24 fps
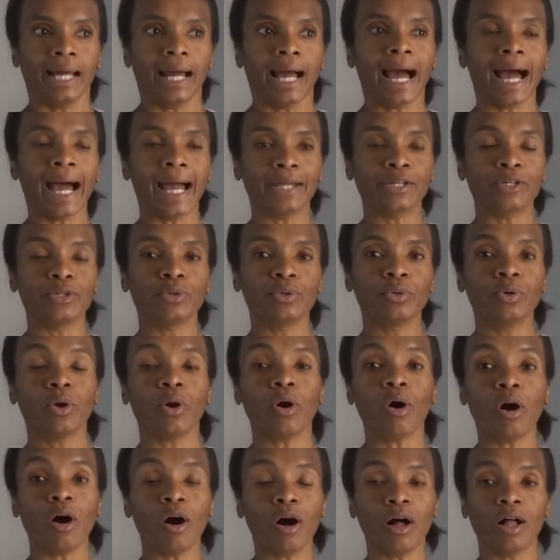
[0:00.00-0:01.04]
I do
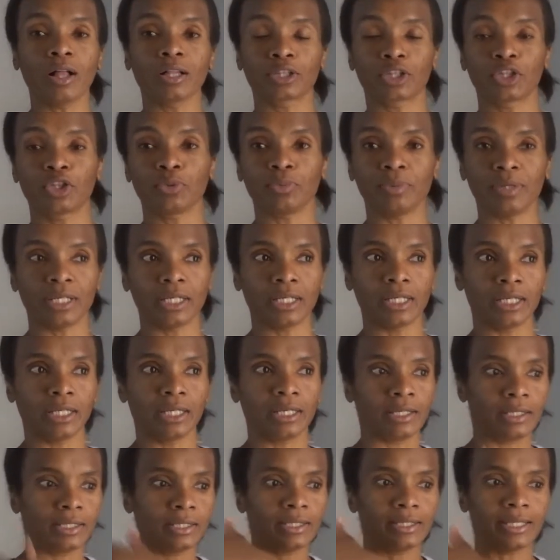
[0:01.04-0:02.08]
all
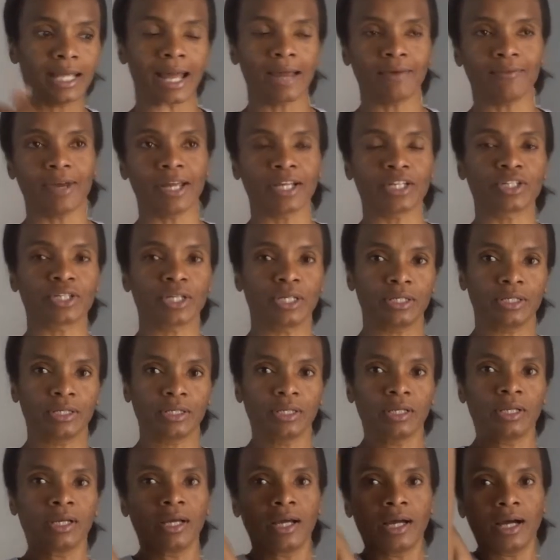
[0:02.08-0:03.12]
three direction.
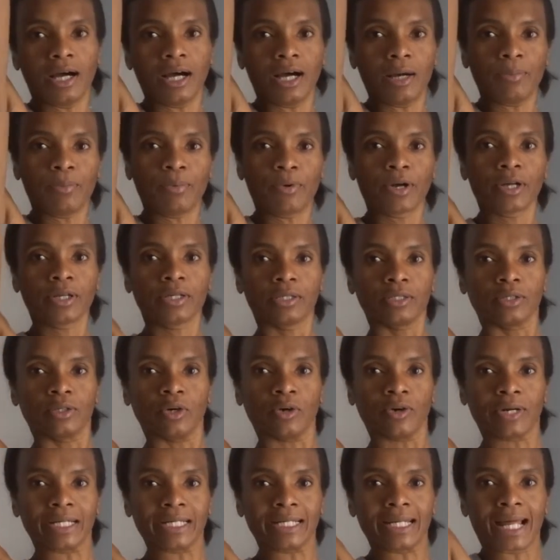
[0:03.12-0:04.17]
Upward,
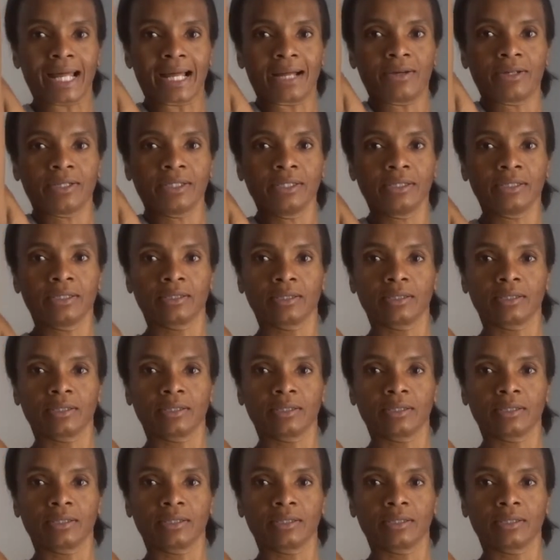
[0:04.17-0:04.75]
going down,